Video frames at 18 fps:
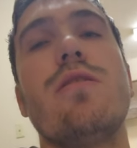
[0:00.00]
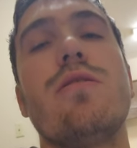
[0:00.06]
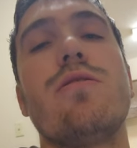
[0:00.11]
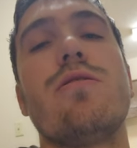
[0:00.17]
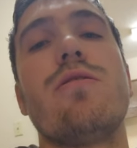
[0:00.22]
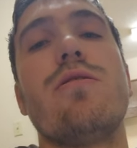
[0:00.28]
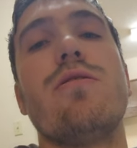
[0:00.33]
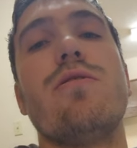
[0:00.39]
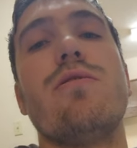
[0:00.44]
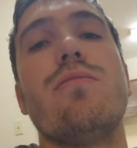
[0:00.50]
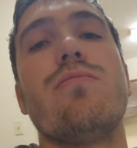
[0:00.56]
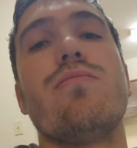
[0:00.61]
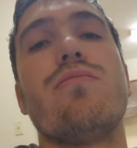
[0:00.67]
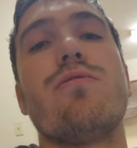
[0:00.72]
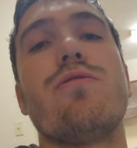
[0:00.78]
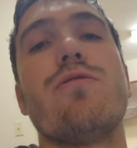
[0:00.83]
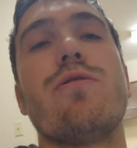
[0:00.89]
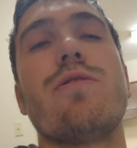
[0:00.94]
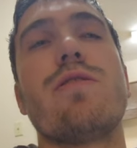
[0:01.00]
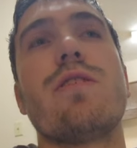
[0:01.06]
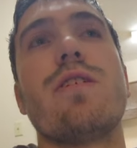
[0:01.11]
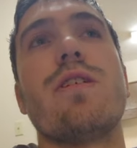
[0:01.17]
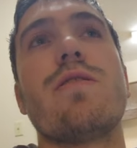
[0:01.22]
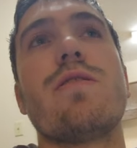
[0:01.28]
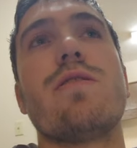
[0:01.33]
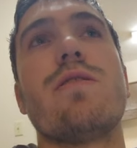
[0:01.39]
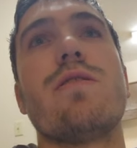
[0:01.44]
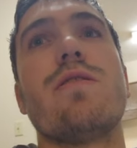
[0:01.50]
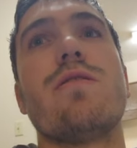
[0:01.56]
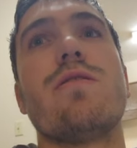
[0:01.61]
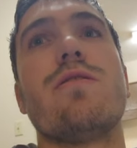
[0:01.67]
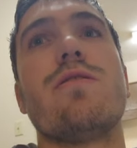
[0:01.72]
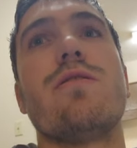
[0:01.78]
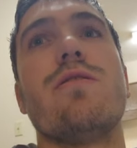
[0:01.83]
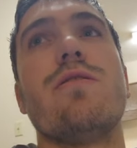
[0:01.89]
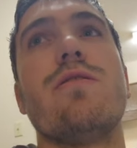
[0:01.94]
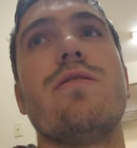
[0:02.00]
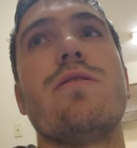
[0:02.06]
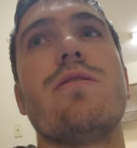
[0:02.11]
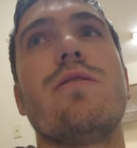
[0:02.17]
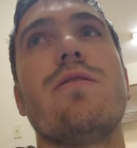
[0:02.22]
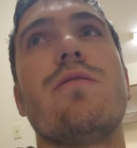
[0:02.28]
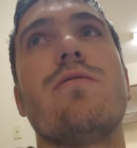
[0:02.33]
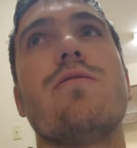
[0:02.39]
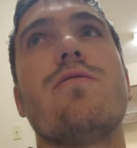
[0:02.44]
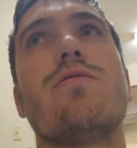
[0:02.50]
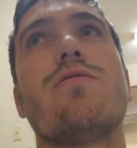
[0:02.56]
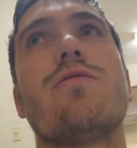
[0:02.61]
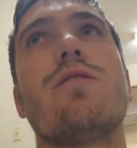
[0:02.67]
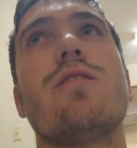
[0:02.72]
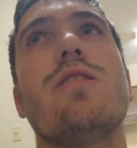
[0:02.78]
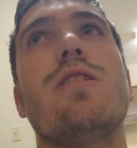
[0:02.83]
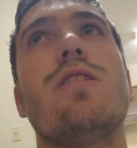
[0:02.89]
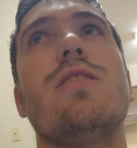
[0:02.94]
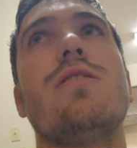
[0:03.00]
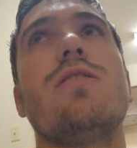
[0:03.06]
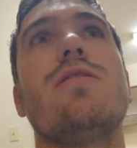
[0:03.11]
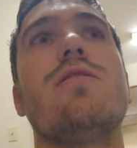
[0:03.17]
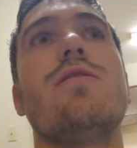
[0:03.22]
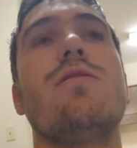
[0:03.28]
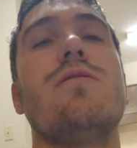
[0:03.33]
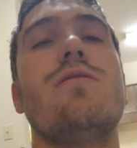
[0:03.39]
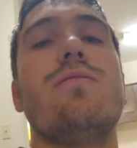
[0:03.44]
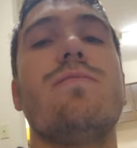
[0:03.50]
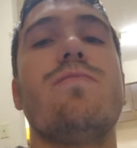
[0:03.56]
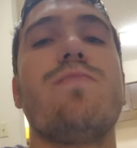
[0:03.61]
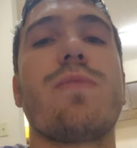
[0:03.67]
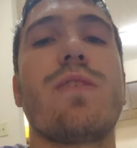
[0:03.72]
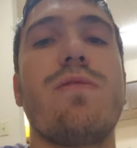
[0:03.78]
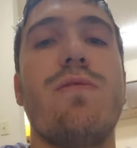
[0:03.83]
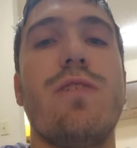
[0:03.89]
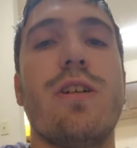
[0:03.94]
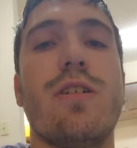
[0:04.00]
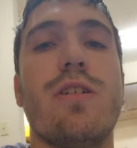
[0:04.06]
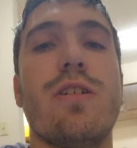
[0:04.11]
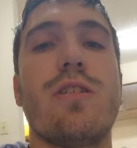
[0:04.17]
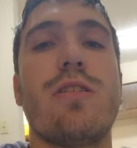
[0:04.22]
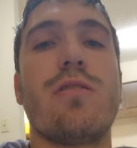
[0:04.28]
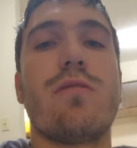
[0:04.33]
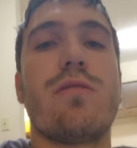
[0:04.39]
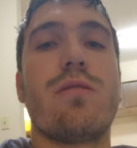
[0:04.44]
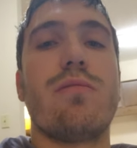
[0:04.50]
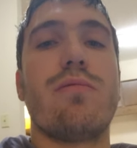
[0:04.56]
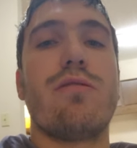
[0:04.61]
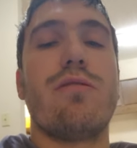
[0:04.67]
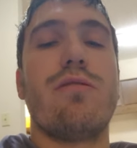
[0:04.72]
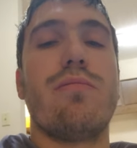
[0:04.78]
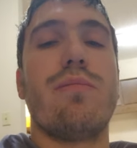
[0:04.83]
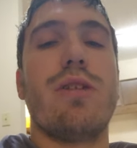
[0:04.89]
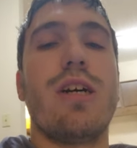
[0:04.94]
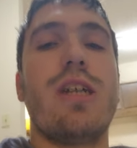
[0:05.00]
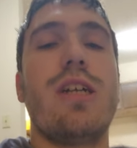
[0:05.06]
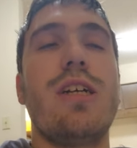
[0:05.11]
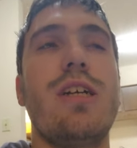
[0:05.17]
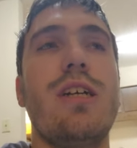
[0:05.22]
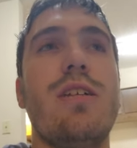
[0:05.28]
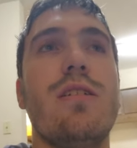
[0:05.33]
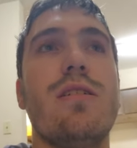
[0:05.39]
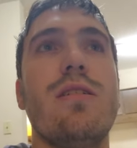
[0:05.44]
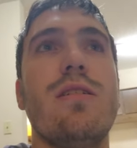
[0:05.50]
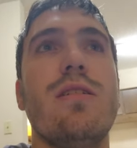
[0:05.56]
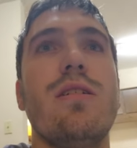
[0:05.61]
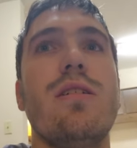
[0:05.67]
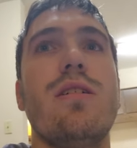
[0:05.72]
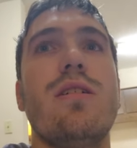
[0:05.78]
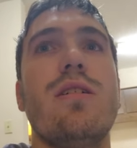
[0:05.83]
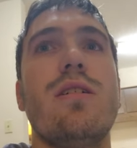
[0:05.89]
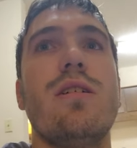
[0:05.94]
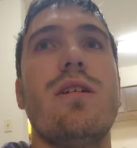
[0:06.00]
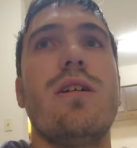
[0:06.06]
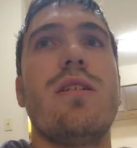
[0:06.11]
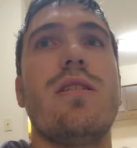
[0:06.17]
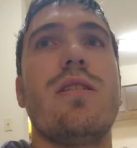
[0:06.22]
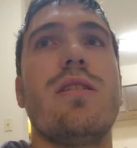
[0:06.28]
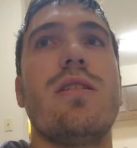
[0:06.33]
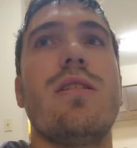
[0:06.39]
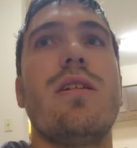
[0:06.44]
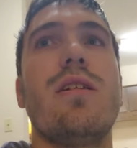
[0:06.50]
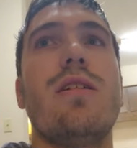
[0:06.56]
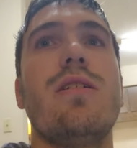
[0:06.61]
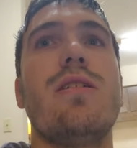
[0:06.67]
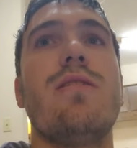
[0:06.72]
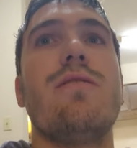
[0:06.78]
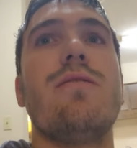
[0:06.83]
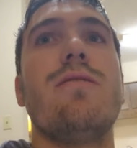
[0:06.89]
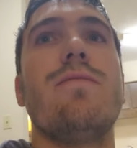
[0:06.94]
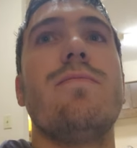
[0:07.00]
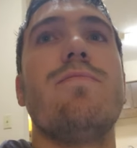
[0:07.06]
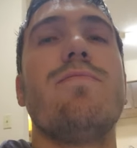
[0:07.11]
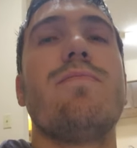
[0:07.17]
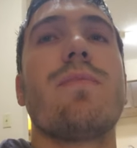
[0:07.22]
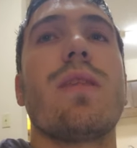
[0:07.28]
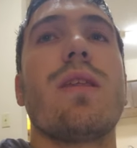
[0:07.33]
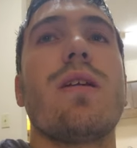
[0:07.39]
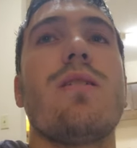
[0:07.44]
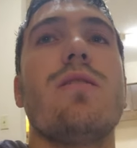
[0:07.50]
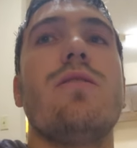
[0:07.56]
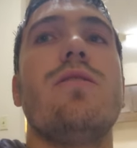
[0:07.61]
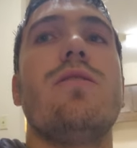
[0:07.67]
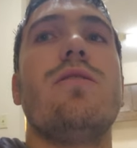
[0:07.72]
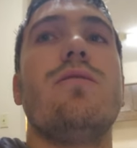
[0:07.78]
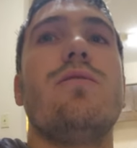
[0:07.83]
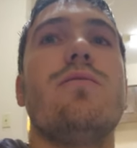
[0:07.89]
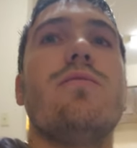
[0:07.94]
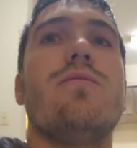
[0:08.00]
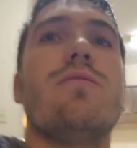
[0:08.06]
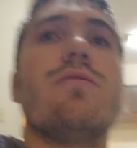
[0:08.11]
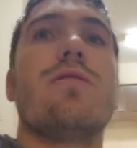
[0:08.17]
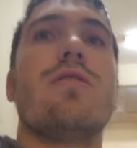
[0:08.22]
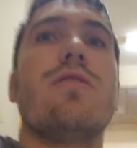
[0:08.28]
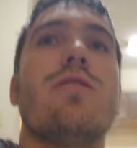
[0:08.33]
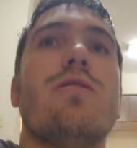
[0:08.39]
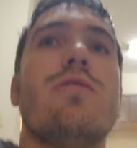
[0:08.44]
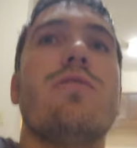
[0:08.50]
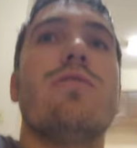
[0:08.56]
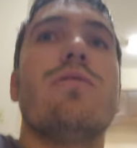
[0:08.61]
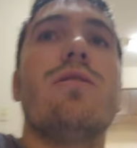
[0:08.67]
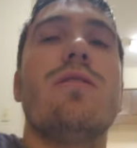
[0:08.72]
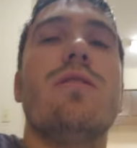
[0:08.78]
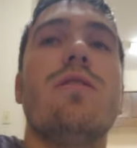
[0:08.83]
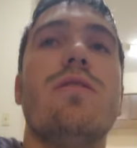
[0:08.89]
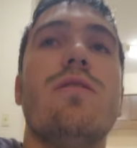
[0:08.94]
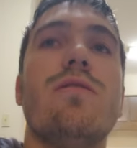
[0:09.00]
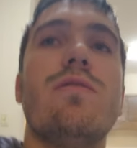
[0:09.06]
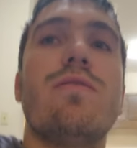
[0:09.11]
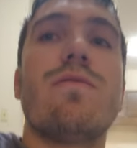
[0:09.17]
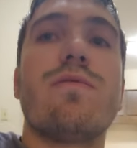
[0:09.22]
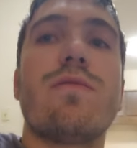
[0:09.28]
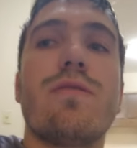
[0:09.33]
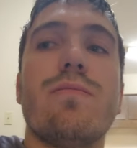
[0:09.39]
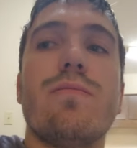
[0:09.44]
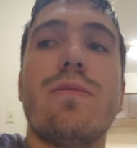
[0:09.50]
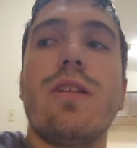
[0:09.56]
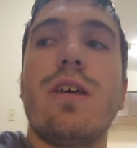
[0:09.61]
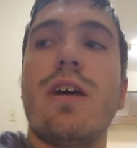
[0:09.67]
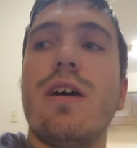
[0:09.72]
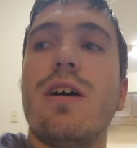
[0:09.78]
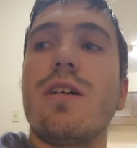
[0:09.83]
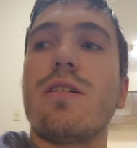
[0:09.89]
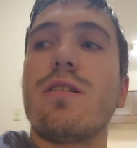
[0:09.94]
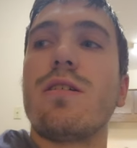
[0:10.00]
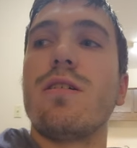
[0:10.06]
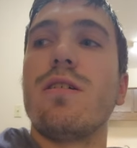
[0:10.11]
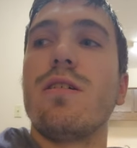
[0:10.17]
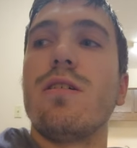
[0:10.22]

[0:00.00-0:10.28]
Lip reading: to Bruce as an adult trying to figure out the criminal mind, and then you go from that